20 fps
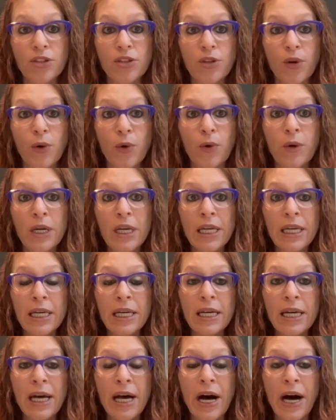So
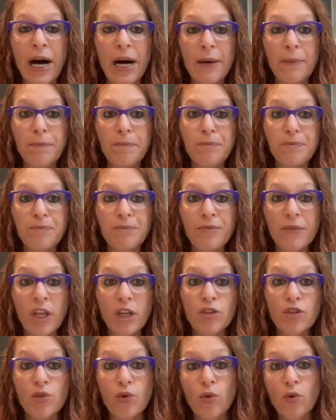
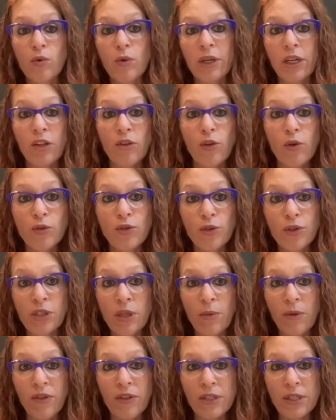those are
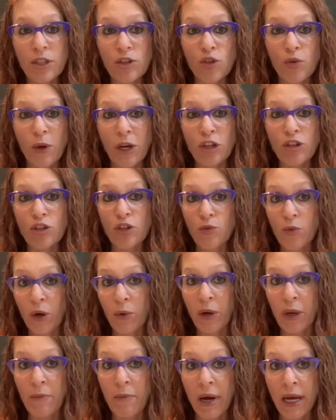some of the situations where
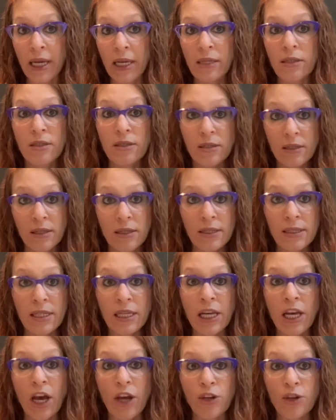we might
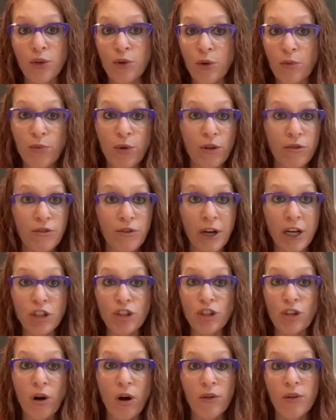see a uterine
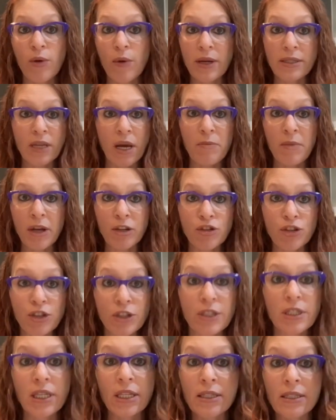perforation, although as I
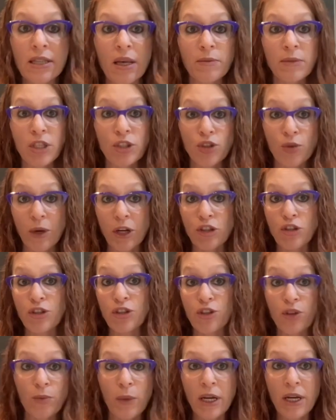mentioned, in some situations
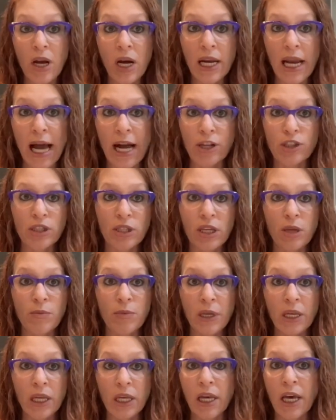there might not actually
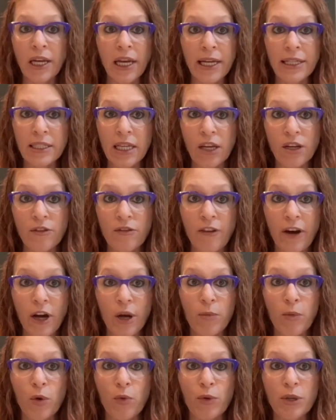be an
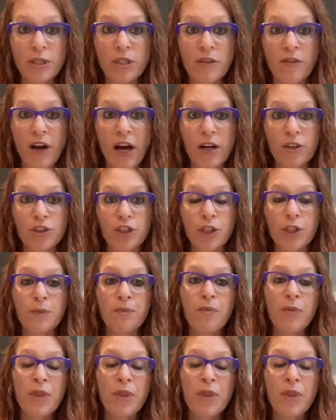identifiable risk factor.